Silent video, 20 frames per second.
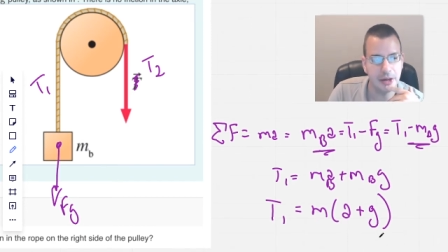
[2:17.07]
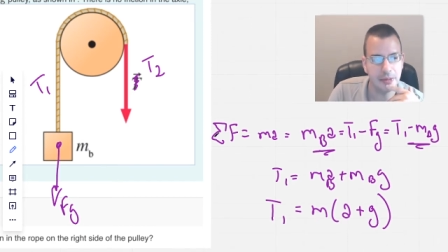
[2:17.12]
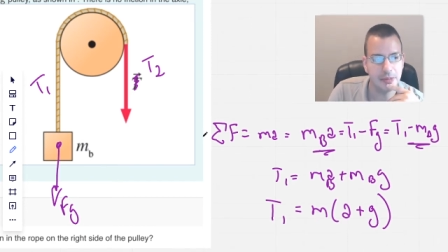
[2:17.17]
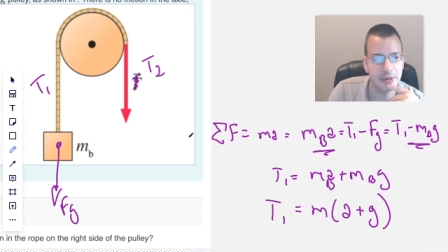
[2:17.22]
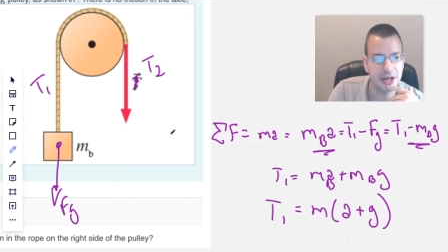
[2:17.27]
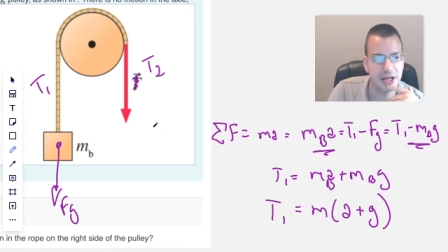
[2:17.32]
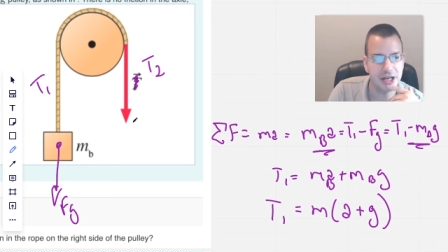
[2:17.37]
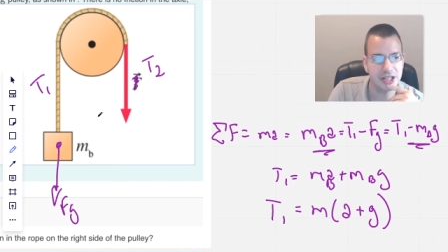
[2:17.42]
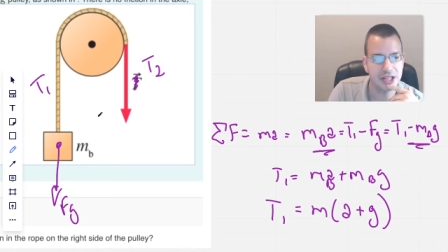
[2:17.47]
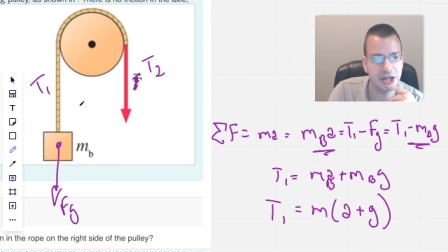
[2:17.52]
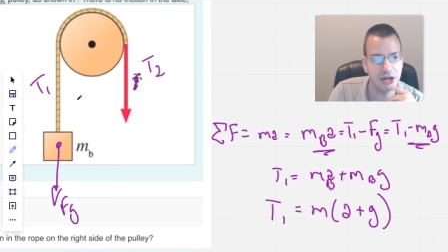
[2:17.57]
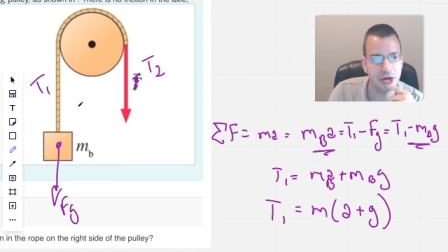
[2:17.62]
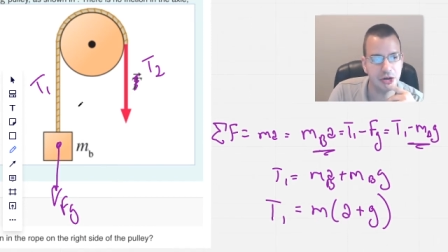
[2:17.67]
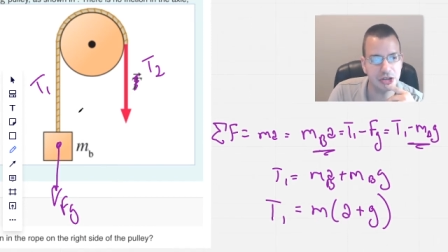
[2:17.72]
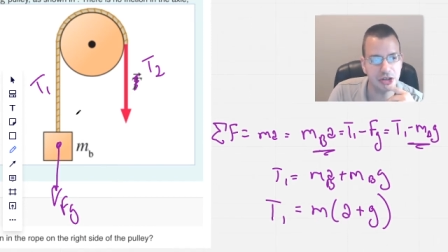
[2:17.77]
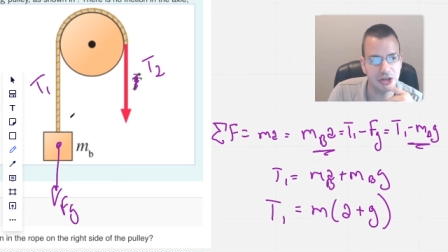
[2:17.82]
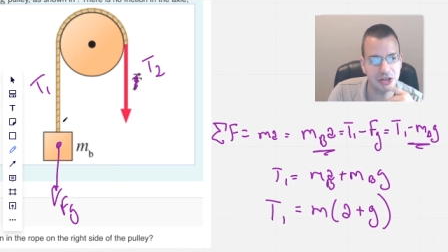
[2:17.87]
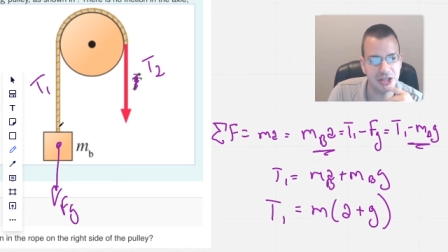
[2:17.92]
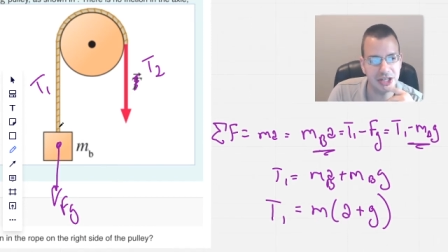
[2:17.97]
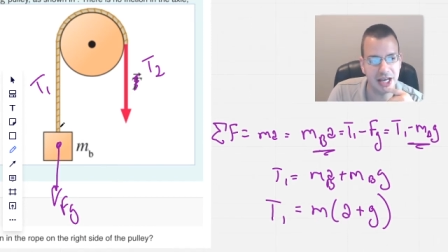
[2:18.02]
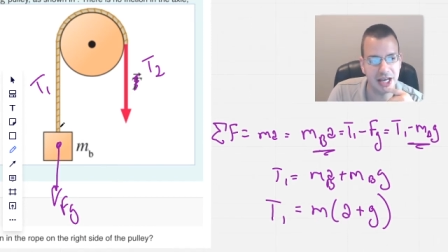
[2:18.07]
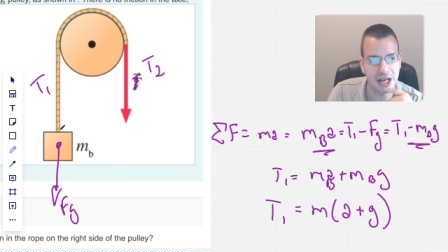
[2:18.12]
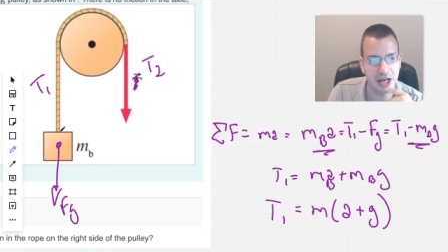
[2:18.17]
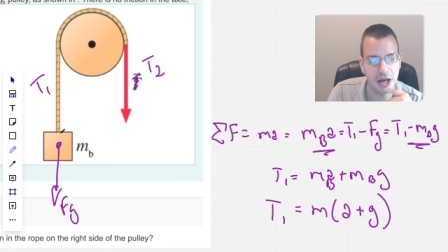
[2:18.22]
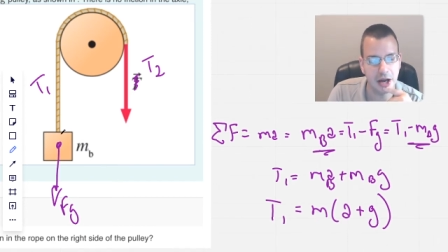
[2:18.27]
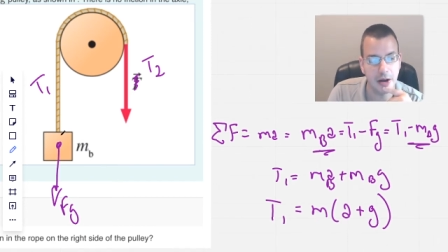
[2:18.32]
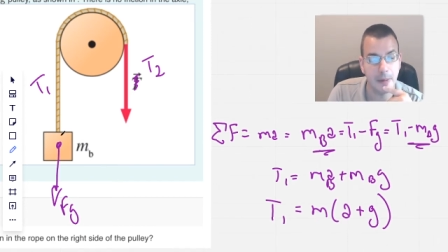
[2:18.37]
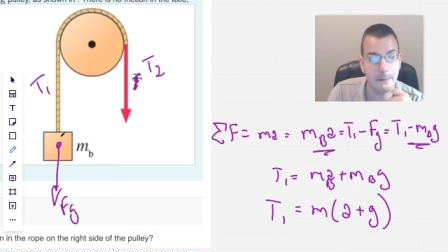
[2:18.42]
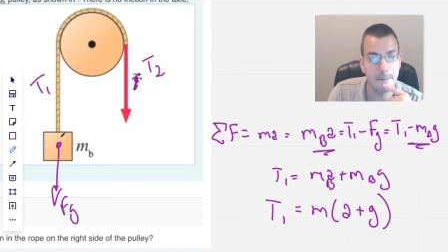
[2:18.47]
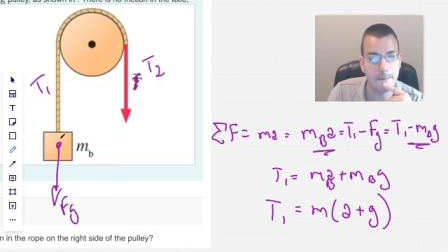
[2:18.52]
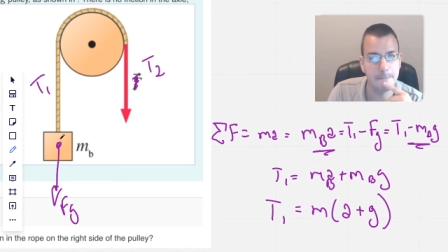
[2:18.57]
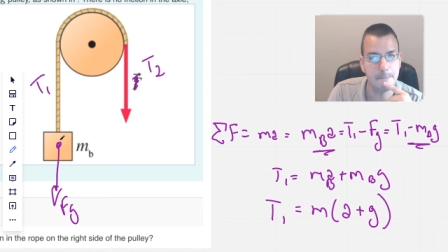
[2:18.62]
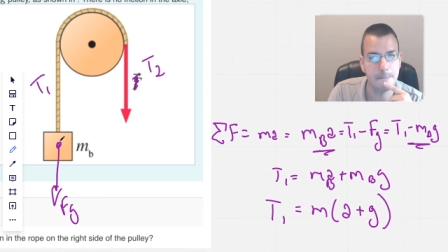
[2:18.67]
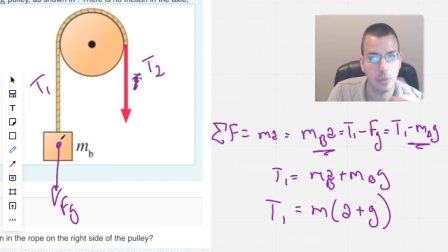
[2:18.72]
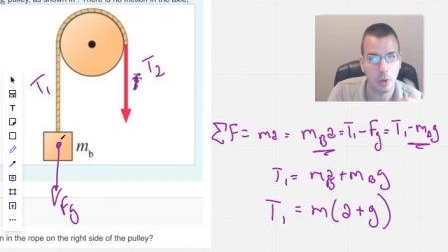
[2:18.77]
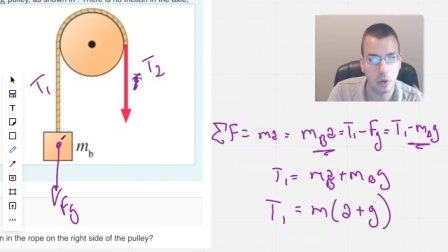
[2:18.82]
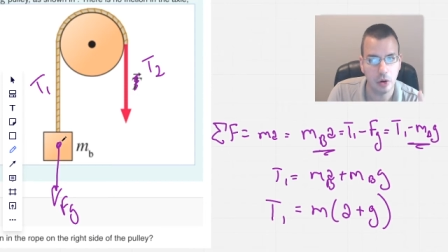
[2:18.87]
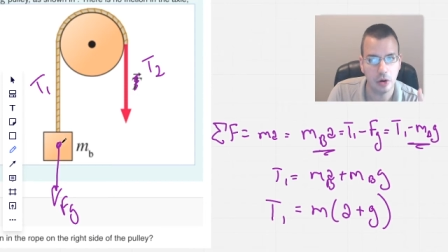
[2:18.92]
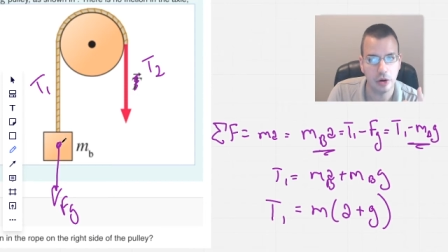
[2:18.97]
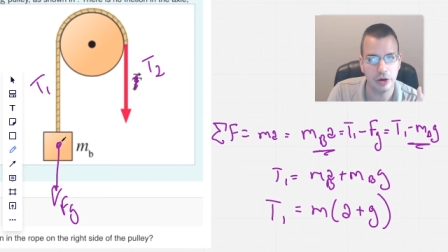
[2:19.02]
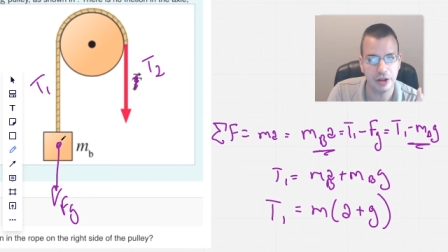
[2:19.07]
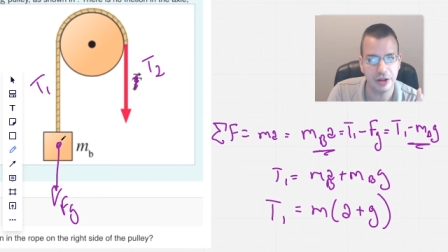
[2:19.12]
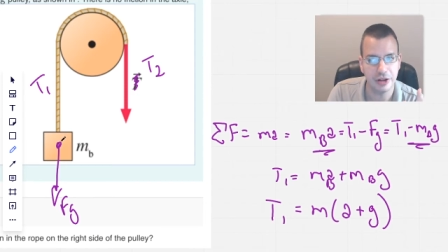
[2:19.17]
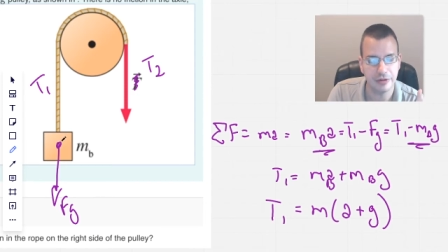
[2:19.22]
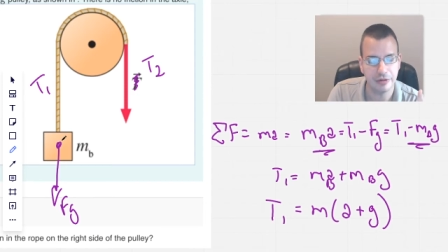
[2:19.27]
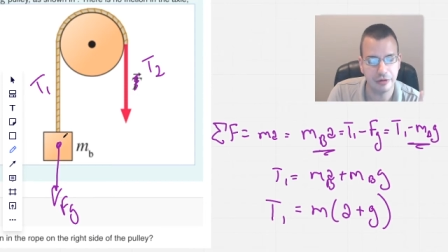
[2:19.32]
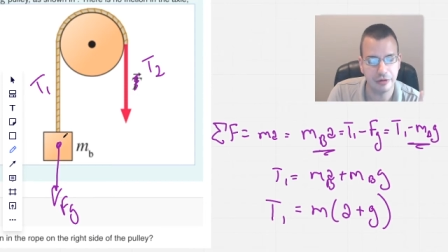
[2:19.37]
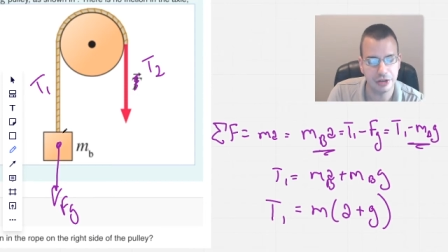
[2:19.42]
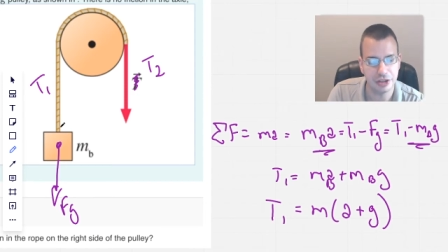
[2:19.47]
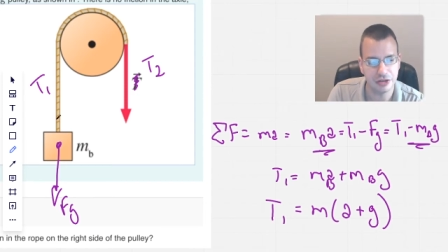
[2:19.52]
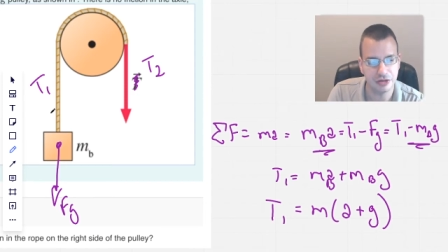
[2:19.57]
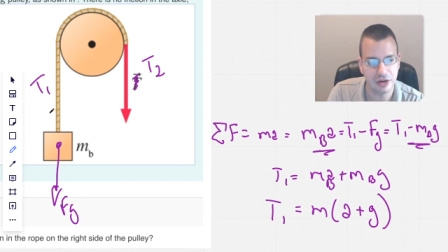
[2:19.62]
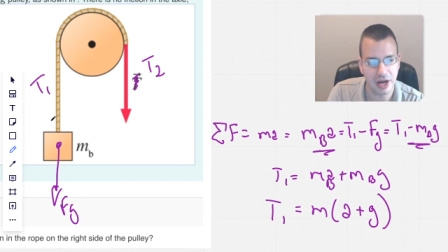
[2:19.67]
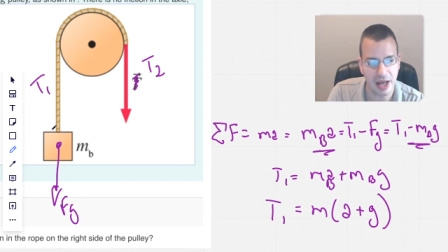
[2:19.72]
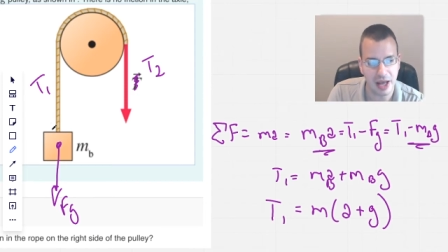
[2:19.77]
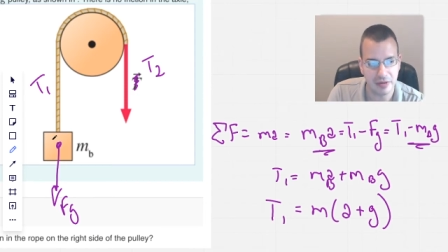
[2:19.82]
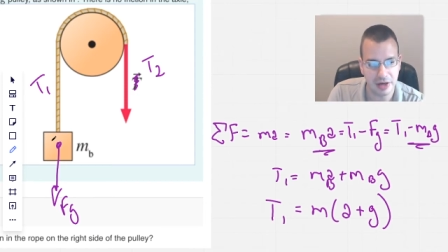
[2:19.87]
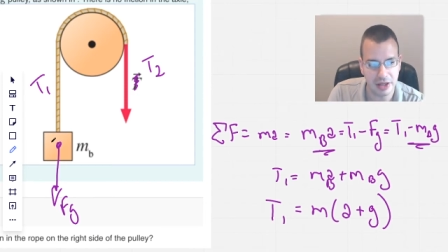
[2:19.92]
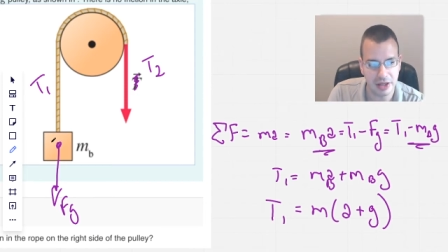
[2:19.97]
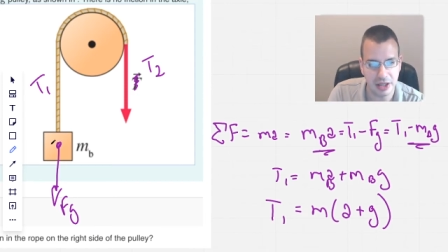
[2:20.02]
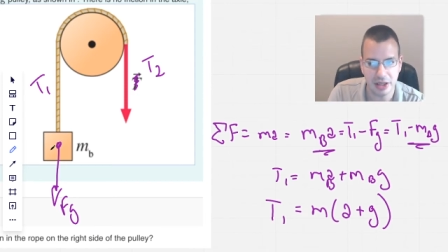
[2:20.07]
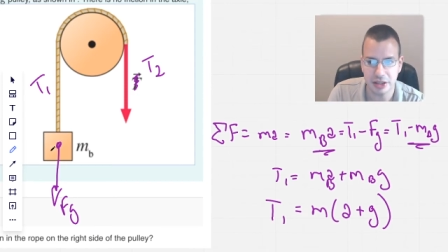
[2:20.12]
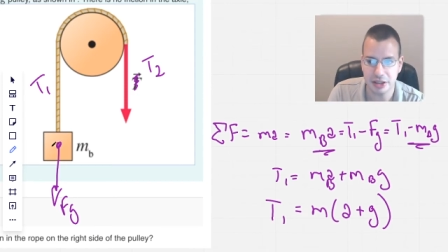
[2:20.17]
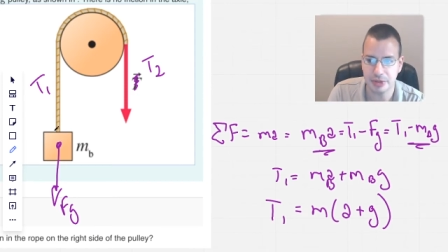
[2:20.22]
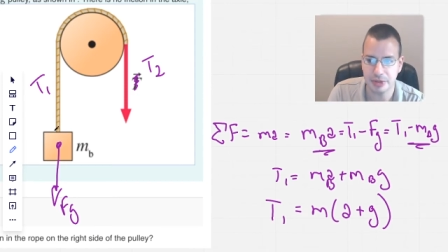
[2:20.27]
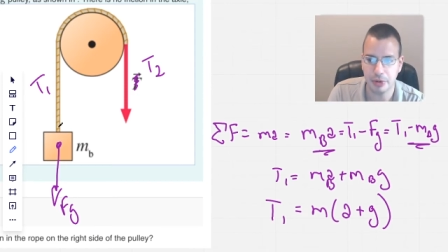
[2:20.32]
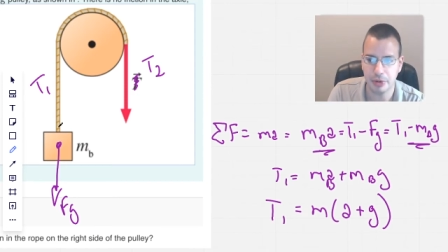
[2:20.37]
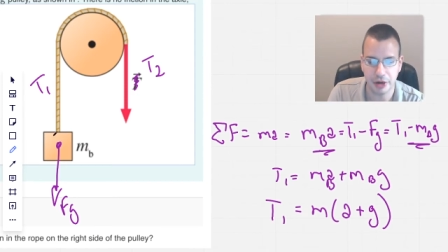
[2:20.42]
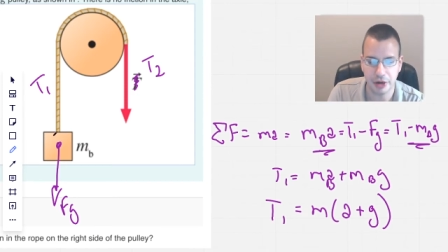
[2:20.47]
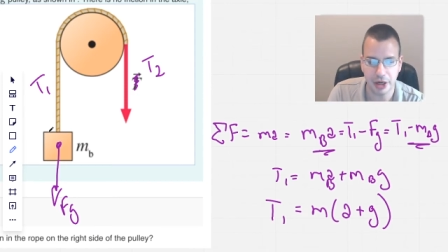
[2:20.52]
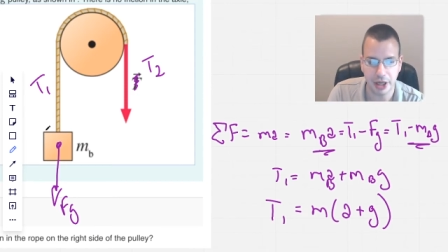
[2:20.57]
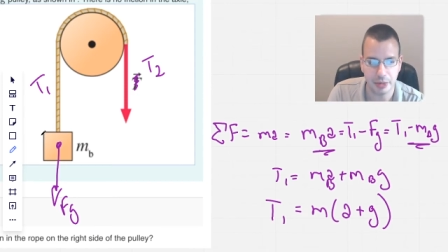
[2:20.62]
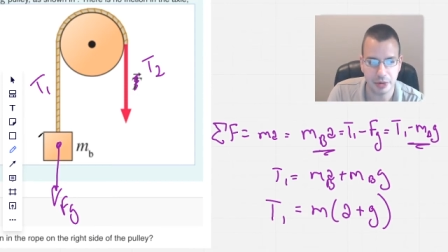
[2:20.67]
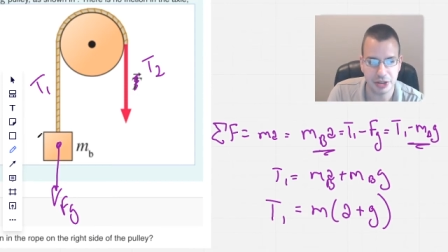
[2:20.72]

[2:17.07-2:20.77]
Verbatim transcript: because I know it's going to take more than the force of gravity to pull it up.